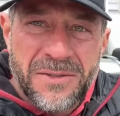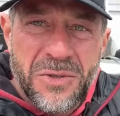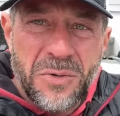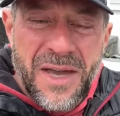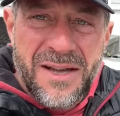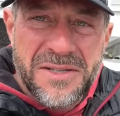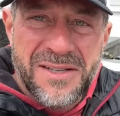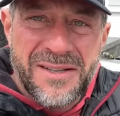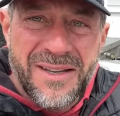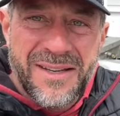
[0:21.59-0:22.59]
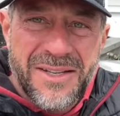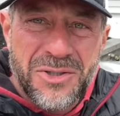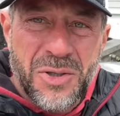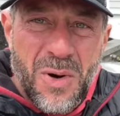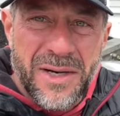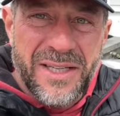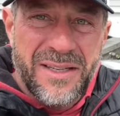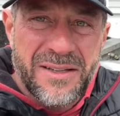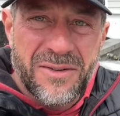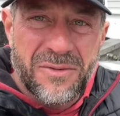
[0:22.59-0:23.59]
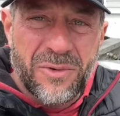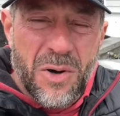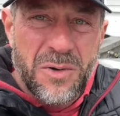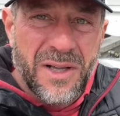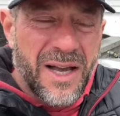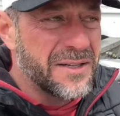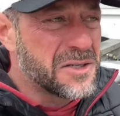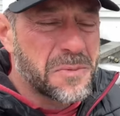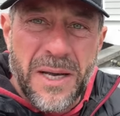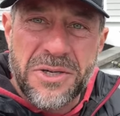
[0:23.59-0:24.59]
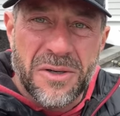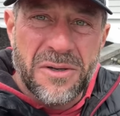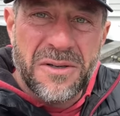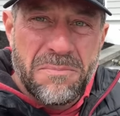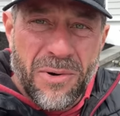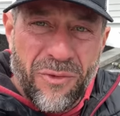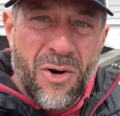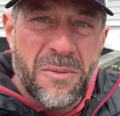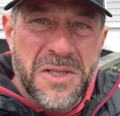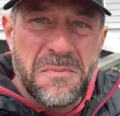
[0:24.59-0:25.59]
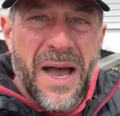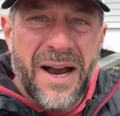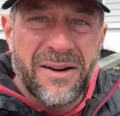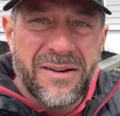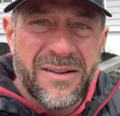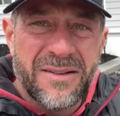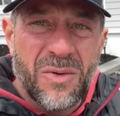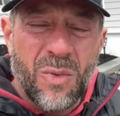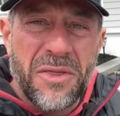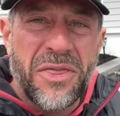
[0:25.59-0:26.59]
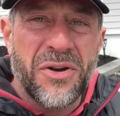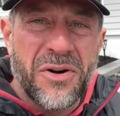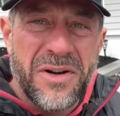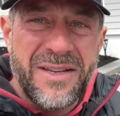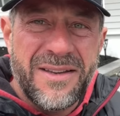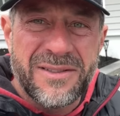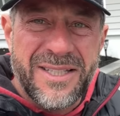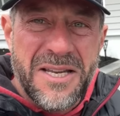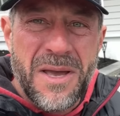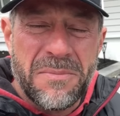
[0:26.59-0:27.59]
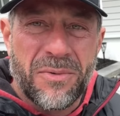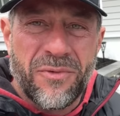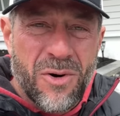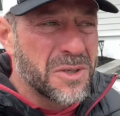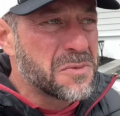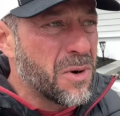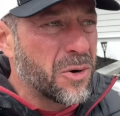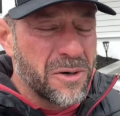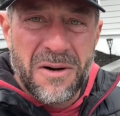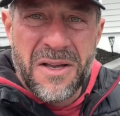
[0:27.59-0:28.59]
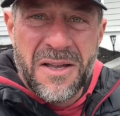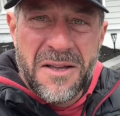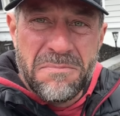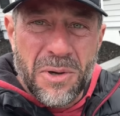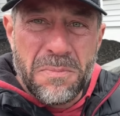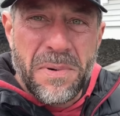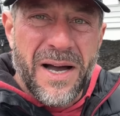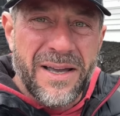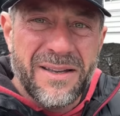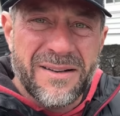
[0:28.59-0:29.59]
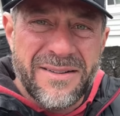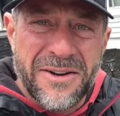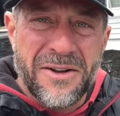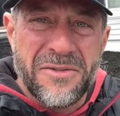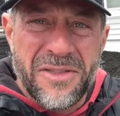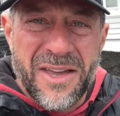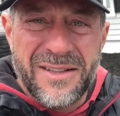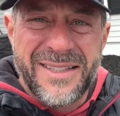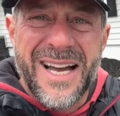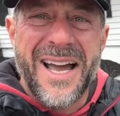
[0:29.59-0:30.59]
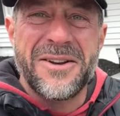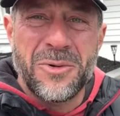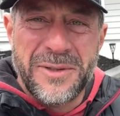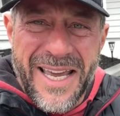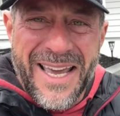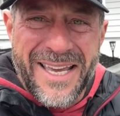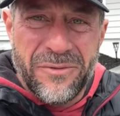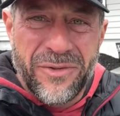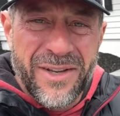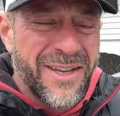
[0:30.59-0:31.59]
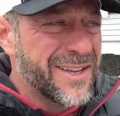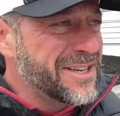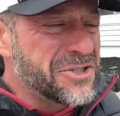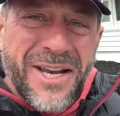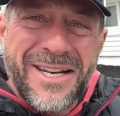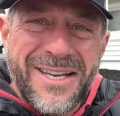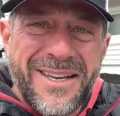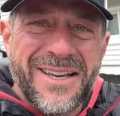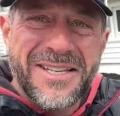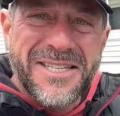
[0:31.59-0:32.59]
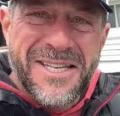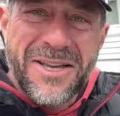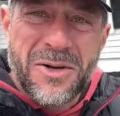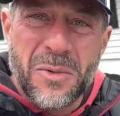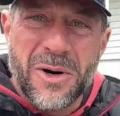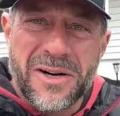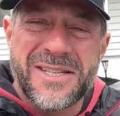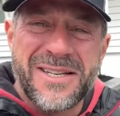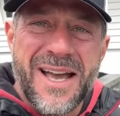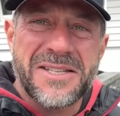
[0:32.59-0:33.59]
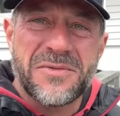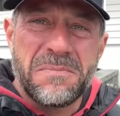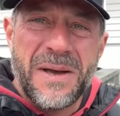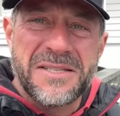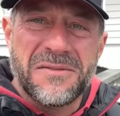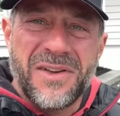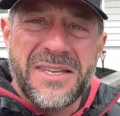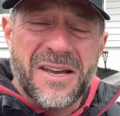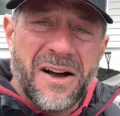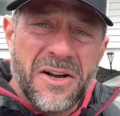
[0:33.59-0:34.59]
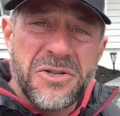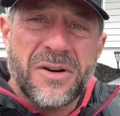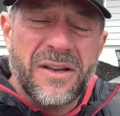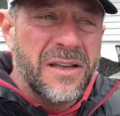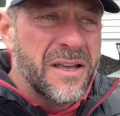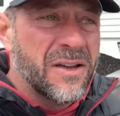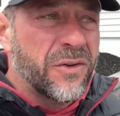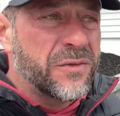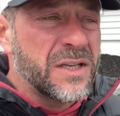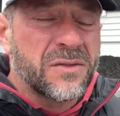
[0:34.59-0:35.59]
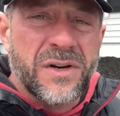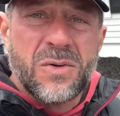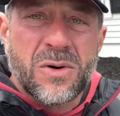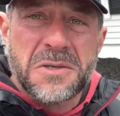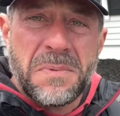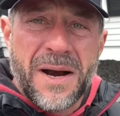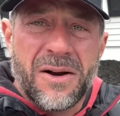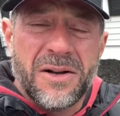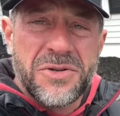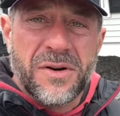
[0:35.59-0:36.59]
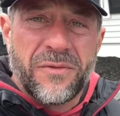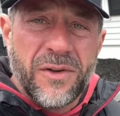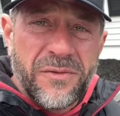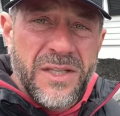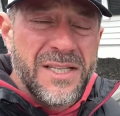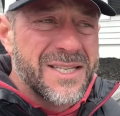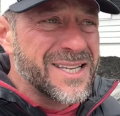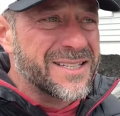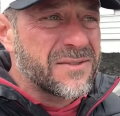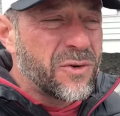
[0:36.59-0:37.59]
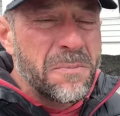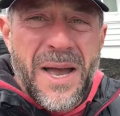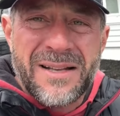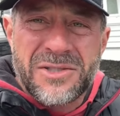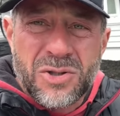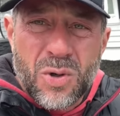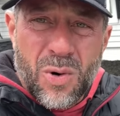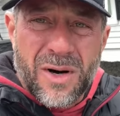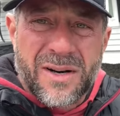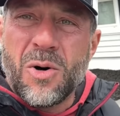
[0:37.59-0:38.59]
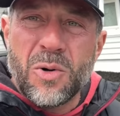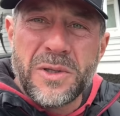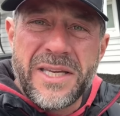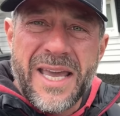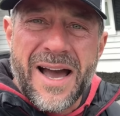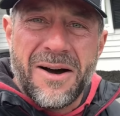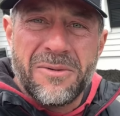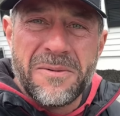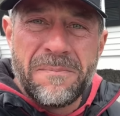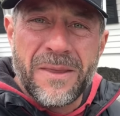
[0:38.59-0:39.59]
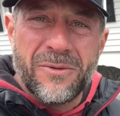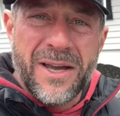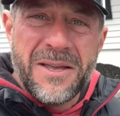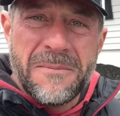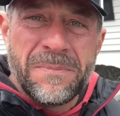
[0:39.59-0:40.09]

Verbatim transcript: two thousand twenty Road Glide Special Performance Bagger, one thirty T-Man Performance Motor, built by none other than Dyno Dave. J D Cycleworks, Nazareth, Pennsylvania, one hundred fifty-three horsepower, one hundred fifty-six foot-pounds of torque. Holy cow, right?